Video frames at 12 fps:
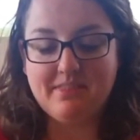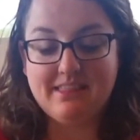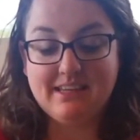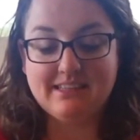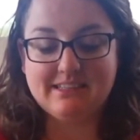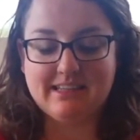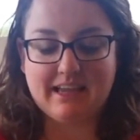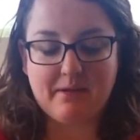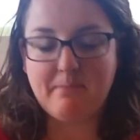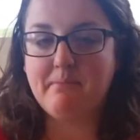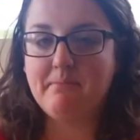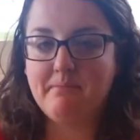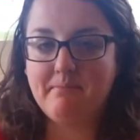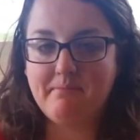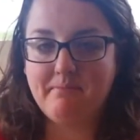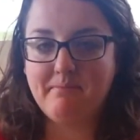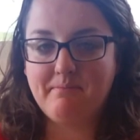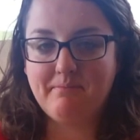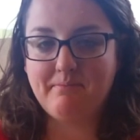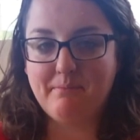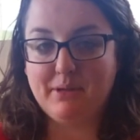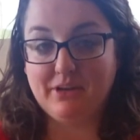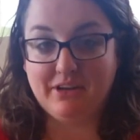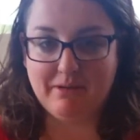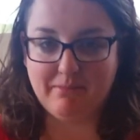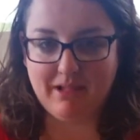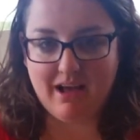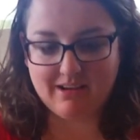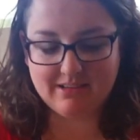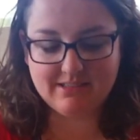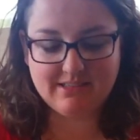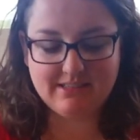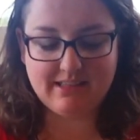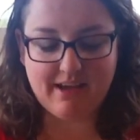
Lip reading: these like building blocks